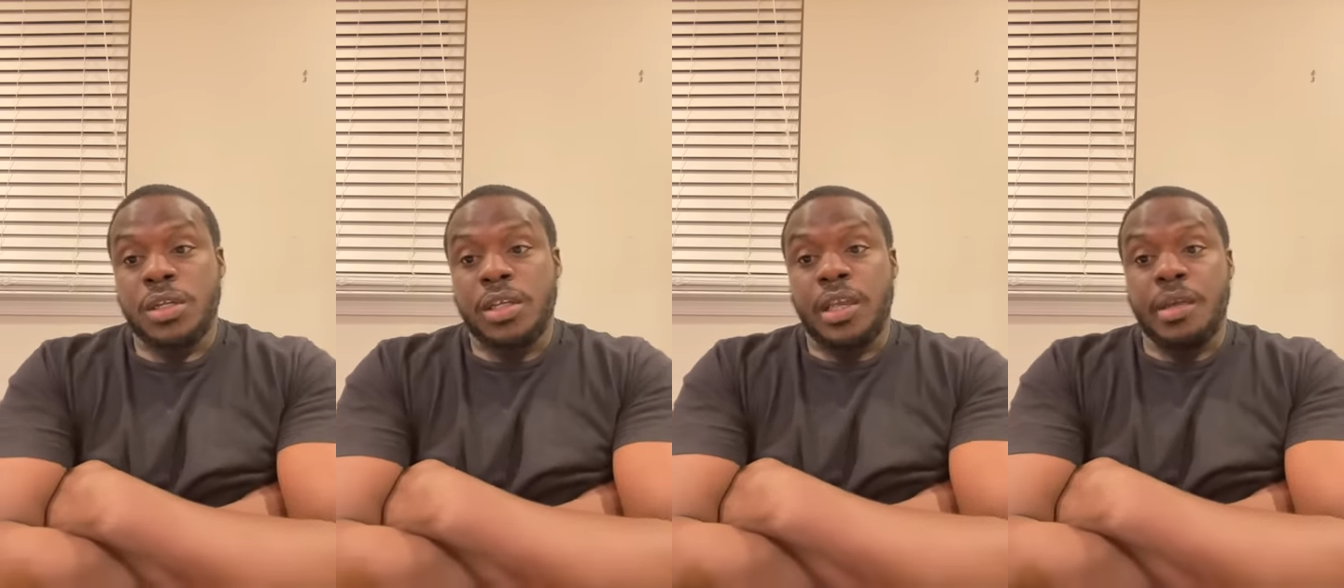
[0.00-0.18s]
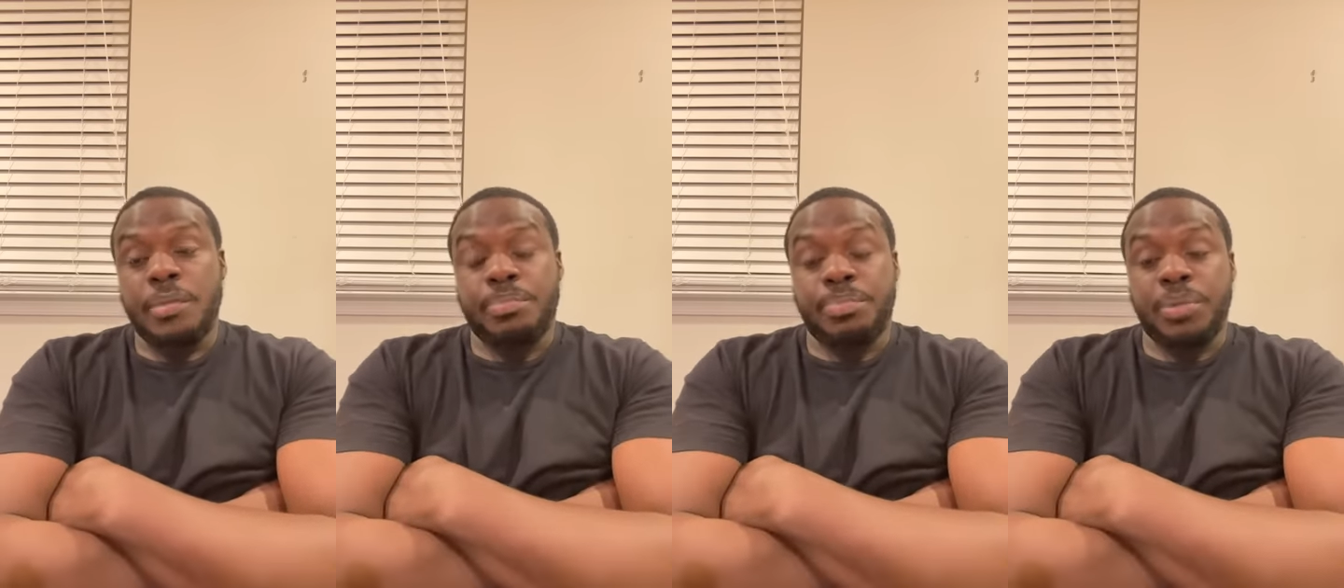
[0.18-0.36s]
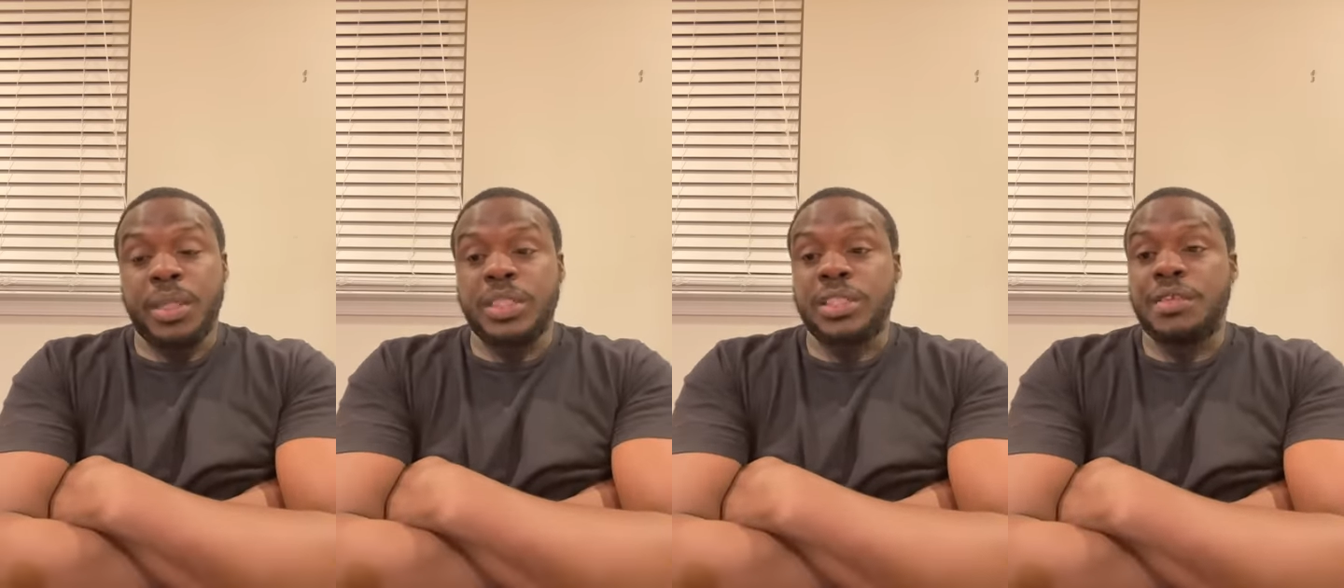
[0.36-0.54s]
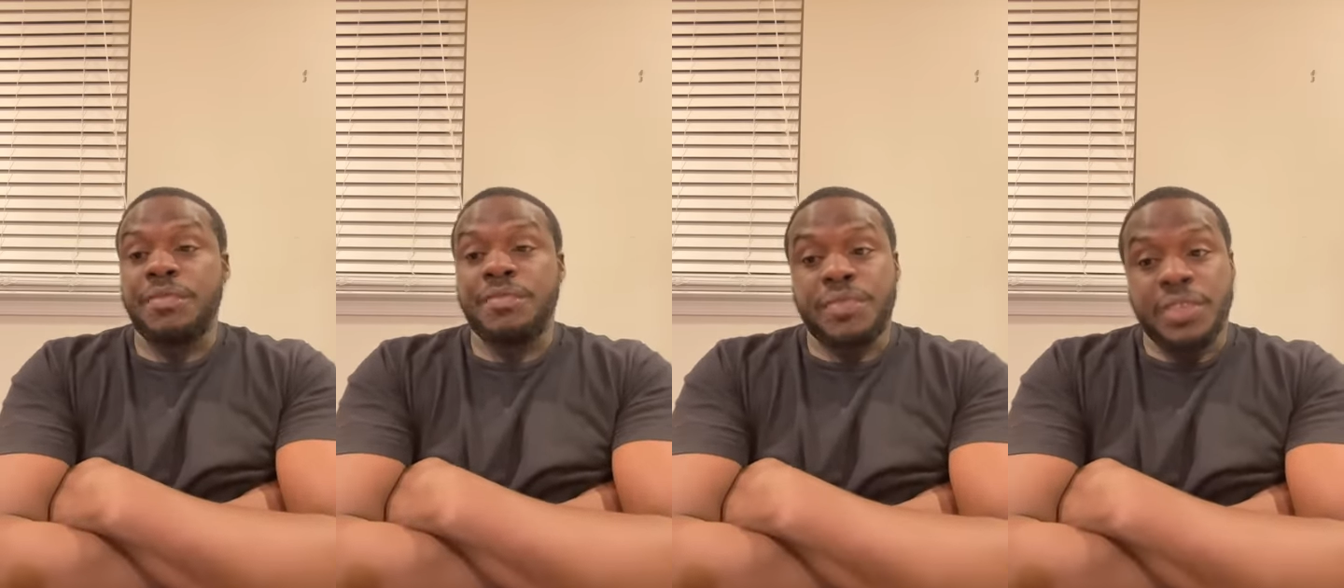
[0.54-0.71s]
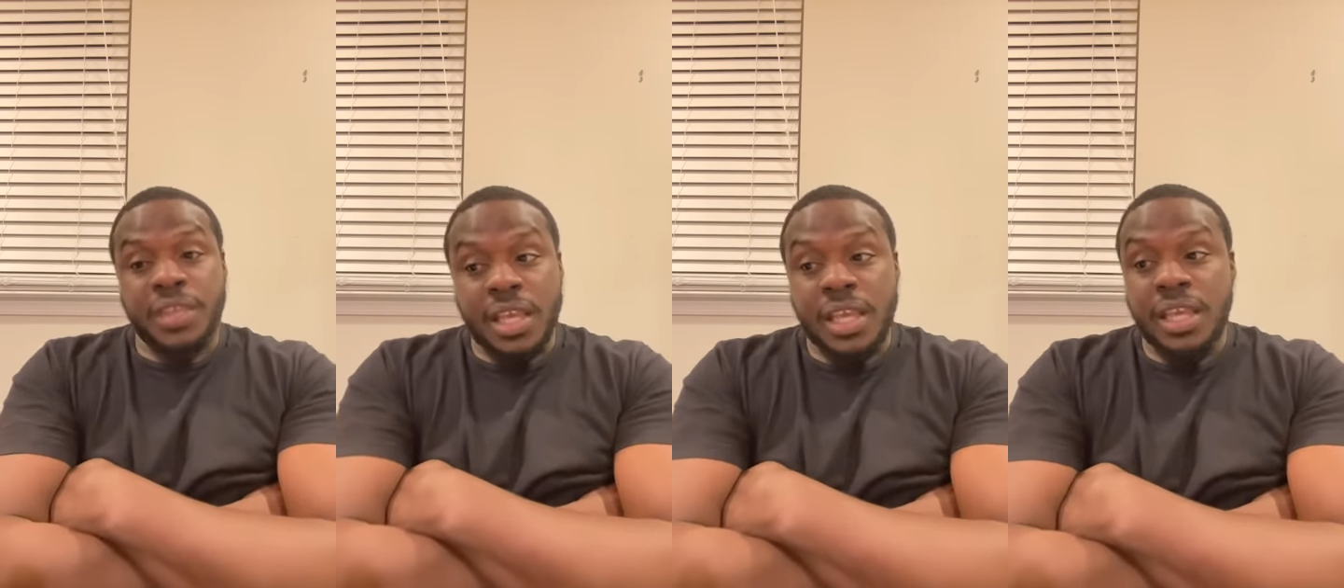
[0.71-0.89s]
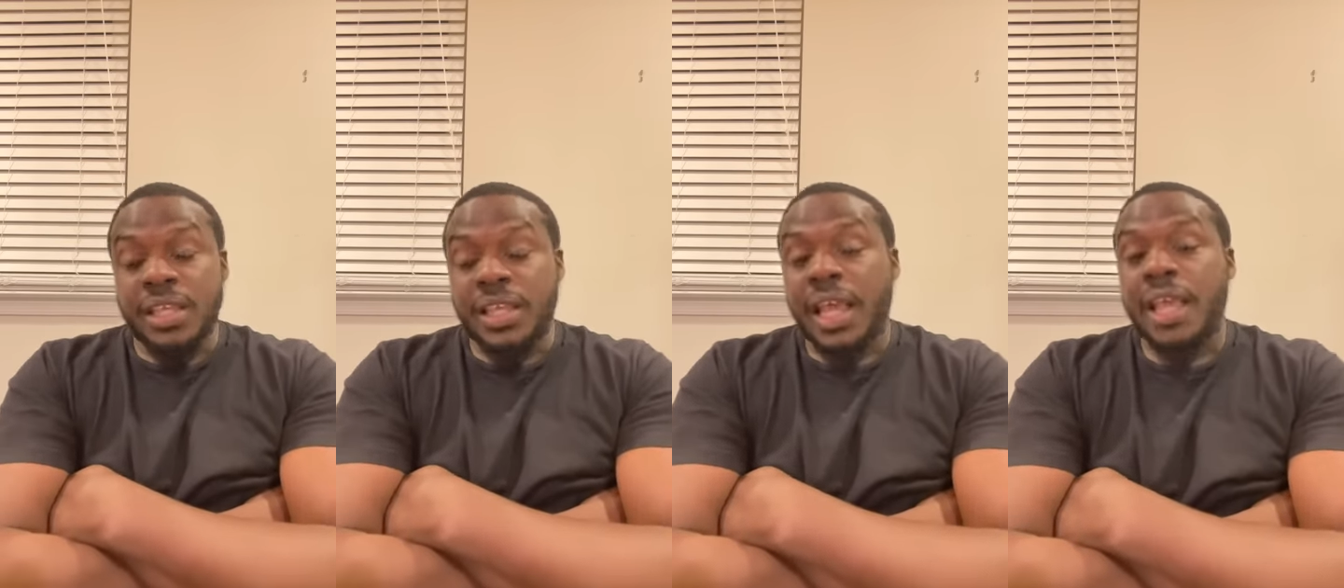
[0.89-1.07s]
impressive
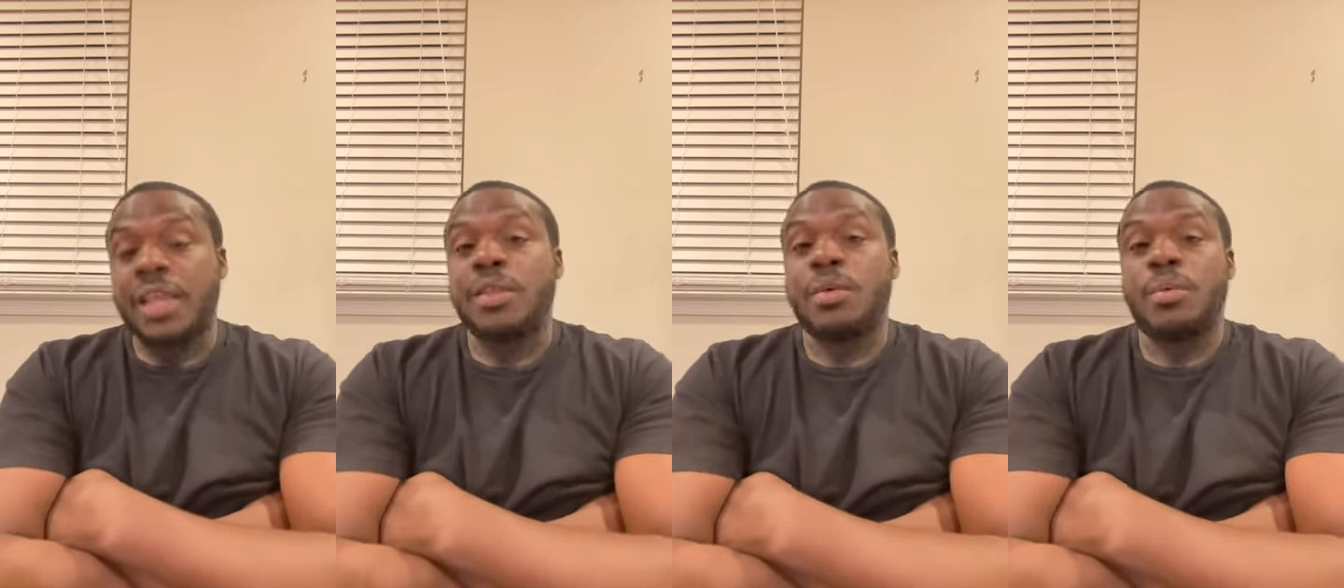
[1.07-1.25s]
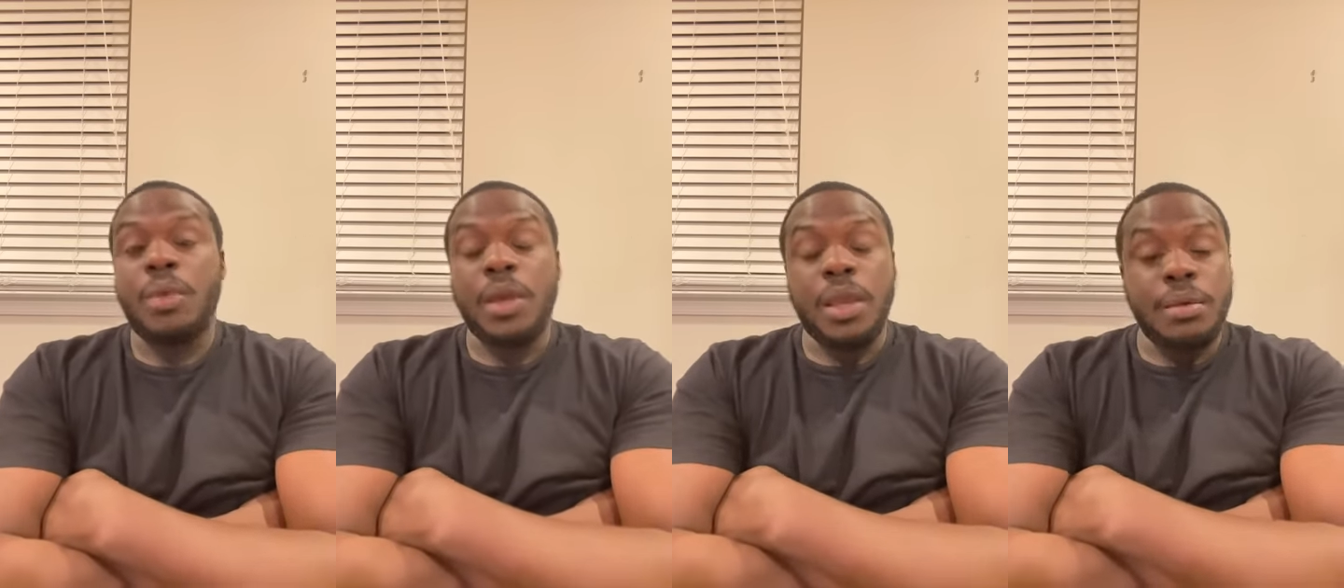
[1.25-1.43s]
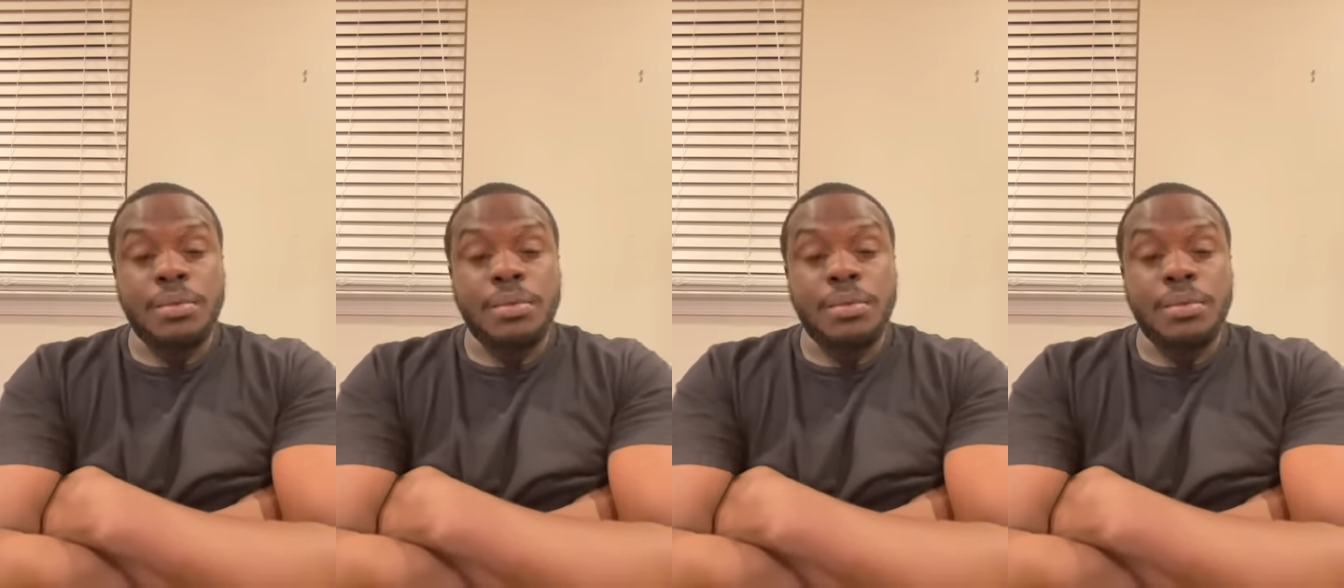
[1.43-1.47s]
thing, like the way